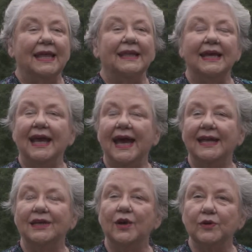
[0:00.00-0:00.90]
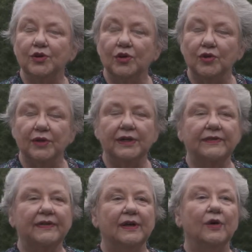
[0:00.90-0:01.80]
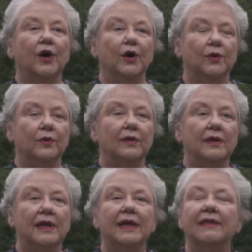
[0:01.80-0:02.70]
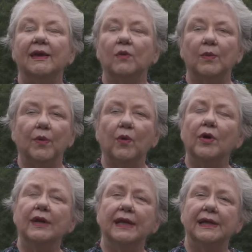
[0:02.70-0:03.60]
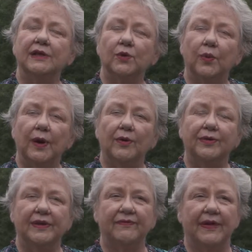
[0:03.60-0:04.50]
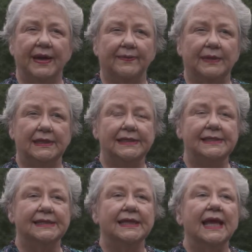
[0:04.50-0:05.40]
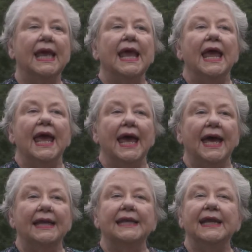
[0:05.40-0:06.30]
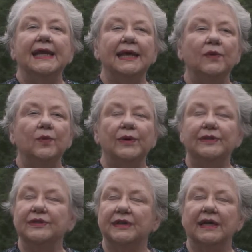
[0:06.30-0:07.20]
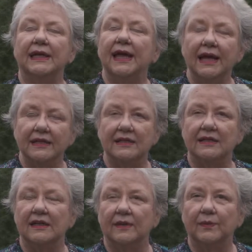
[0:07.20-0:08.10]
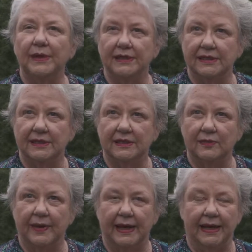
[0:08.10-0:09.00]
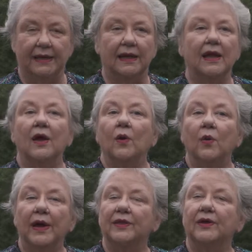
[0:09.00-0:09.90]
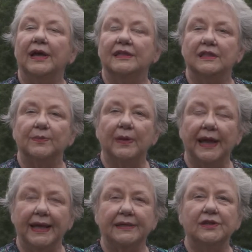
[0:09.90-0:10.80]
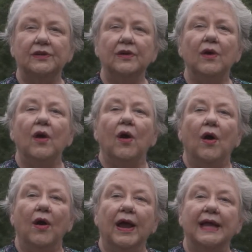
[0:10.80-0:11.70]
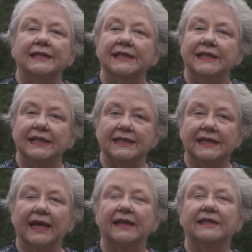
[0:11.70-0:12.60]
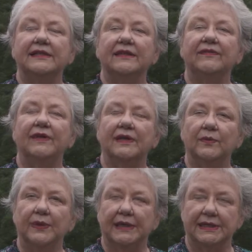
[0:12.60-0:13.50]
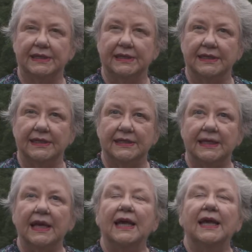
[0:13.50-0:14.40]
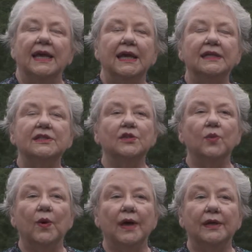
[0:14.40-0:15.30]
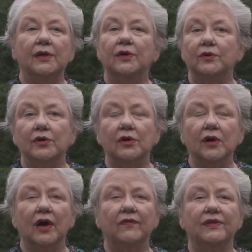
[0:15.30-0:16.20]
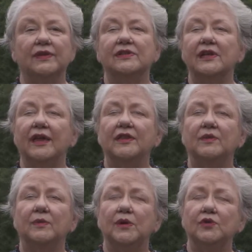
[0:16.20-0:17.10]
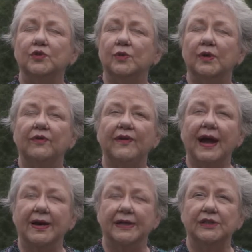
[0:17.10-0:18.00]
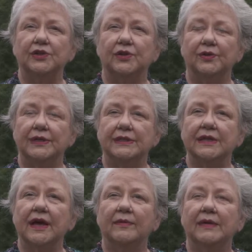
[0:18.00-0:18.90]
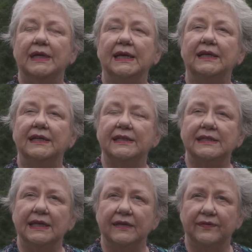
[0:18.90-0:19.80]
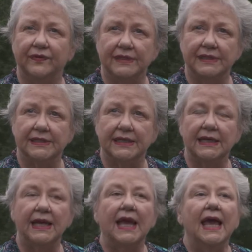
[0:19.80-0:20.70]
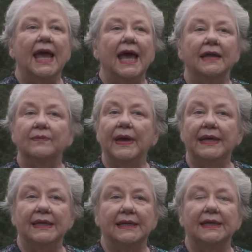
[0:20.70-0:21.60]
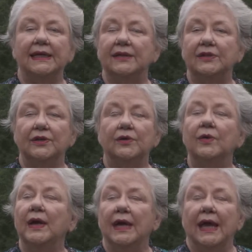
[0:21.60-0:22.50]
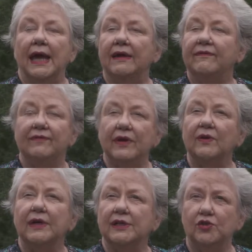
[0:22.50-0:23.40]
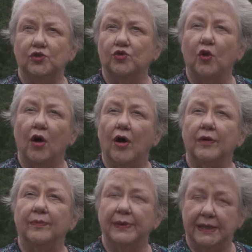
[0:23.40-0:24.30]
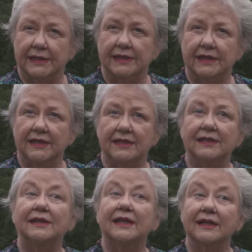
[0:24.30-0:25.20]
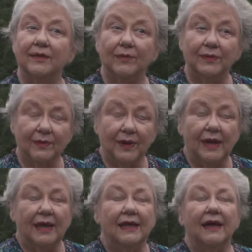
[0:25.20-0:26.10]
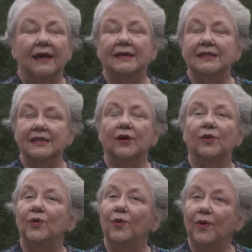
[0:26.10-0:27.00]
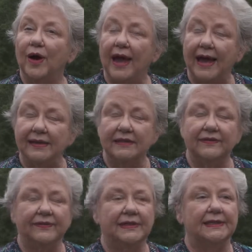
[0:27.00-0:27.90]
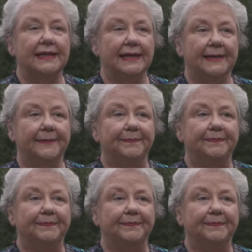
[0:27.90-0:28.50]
They had no children of their own. They were born into wealthy families, and he was an excellent businessman, whether as a planter or as an executive in a business. He's the one who took over the Southern Mutual Fire Insurance Company in its infancy and made it into a very strong business that is still active today.